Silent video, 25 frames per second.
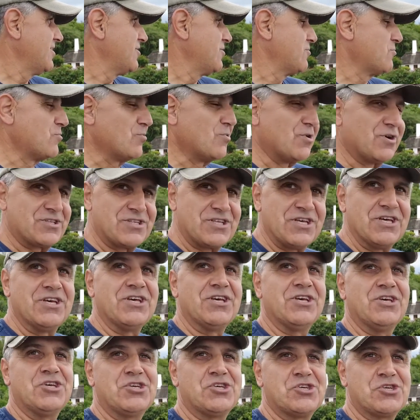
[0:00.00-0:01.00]
what
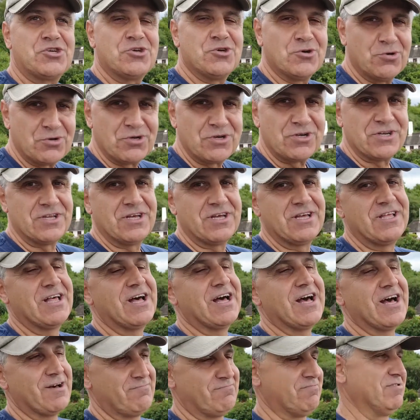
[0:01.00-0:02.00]
it shouldn't
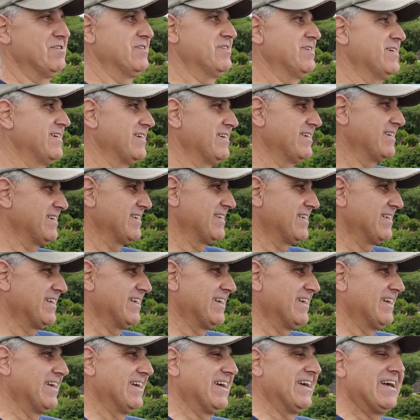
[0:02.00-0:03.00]
happen.
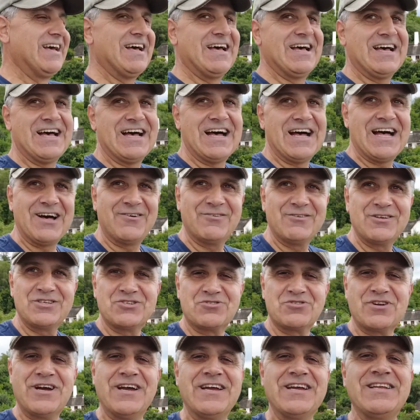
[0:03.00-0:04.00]
I was
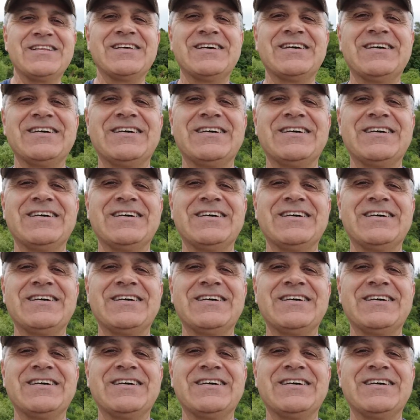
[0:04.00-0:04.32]
trying